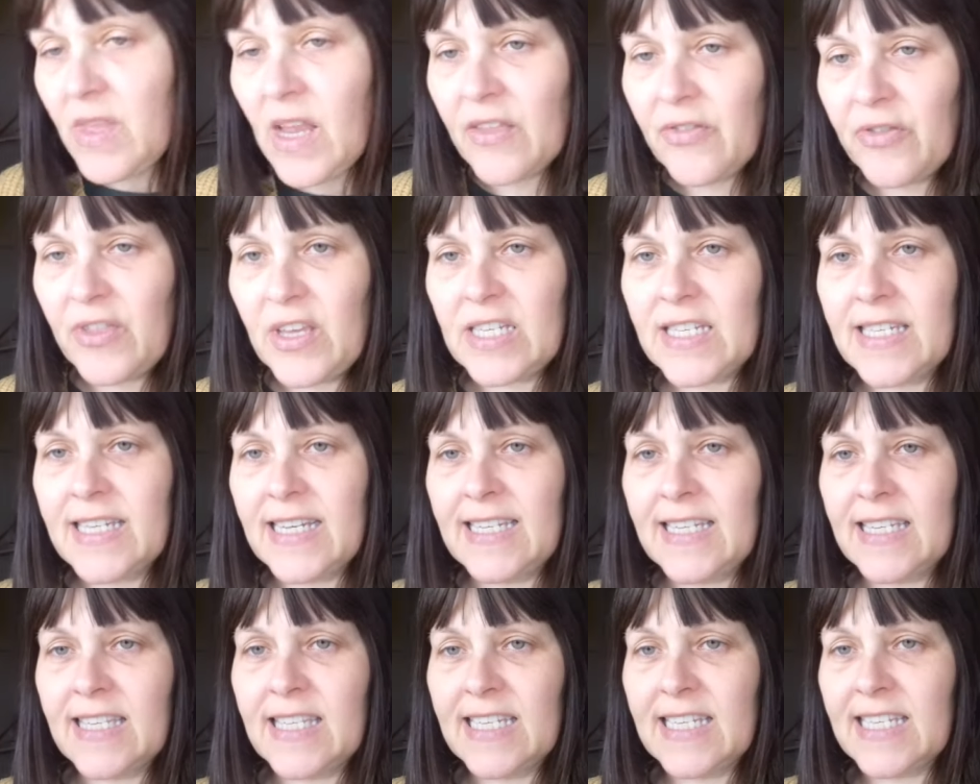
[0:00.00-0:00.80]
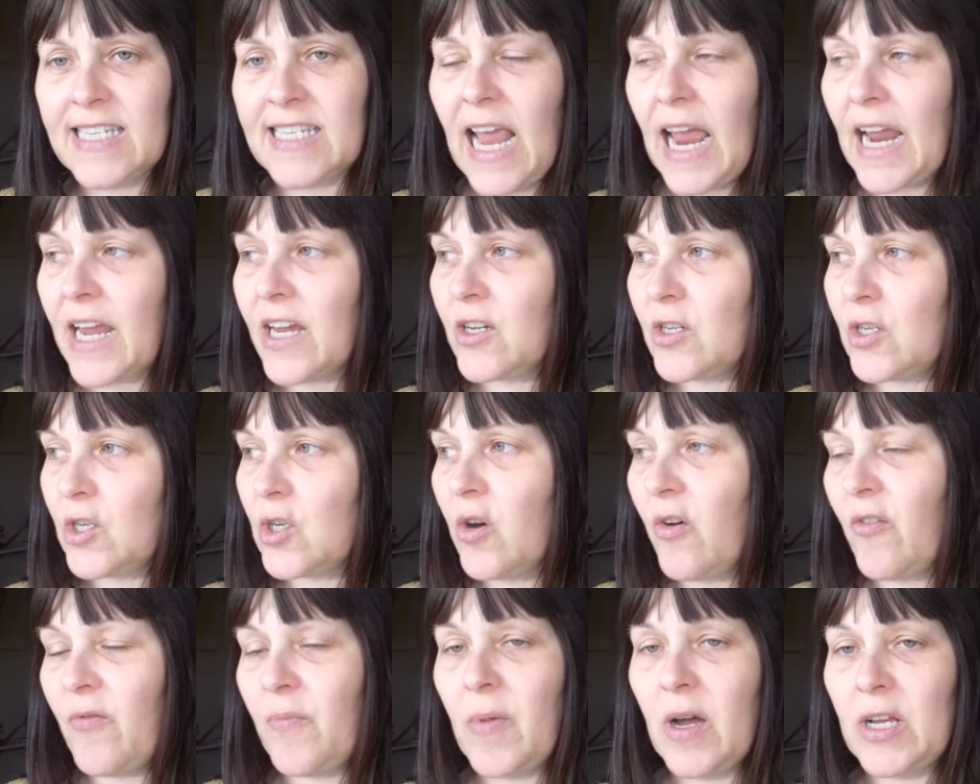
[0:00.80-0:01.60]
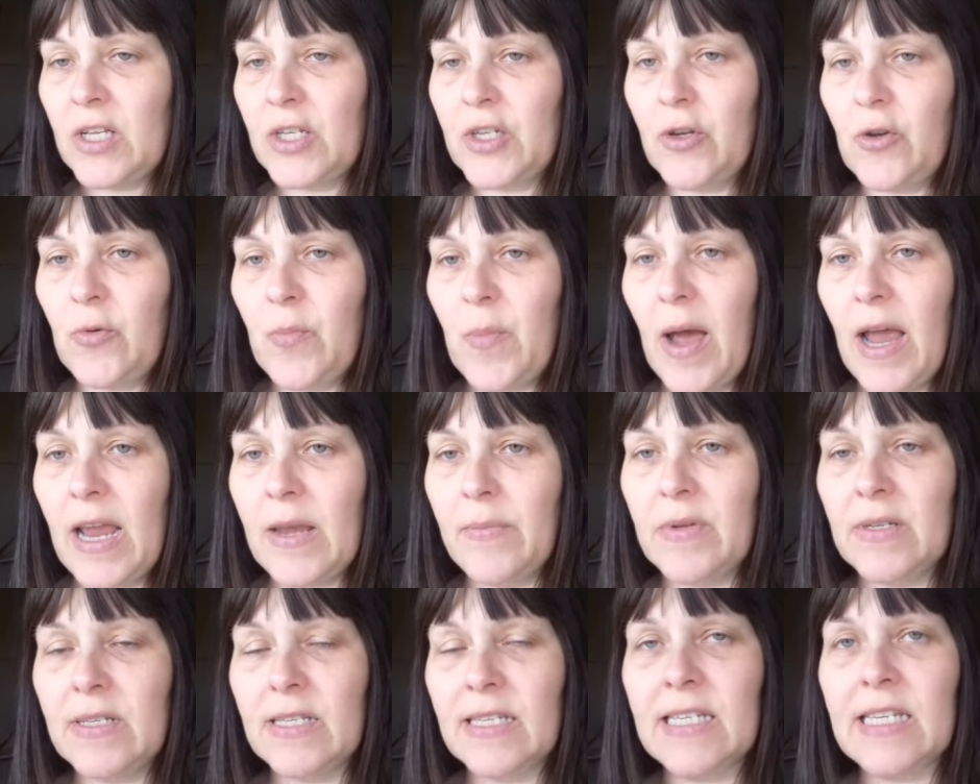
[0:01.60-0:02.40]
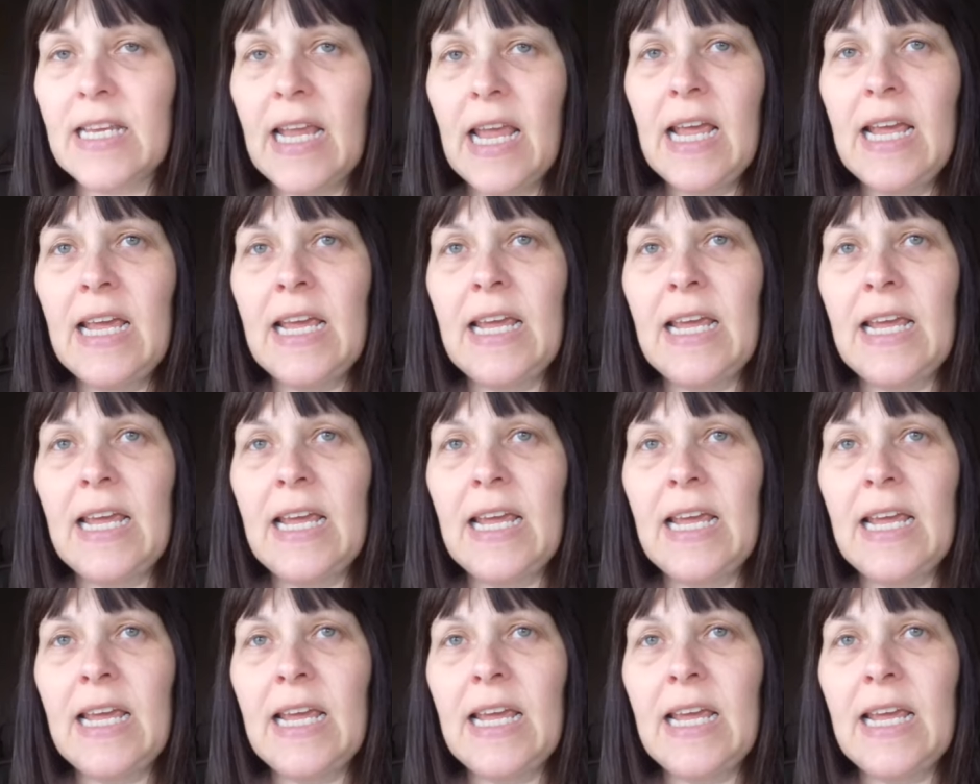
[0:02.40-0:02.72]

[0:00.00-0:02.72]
this is the second of my two payments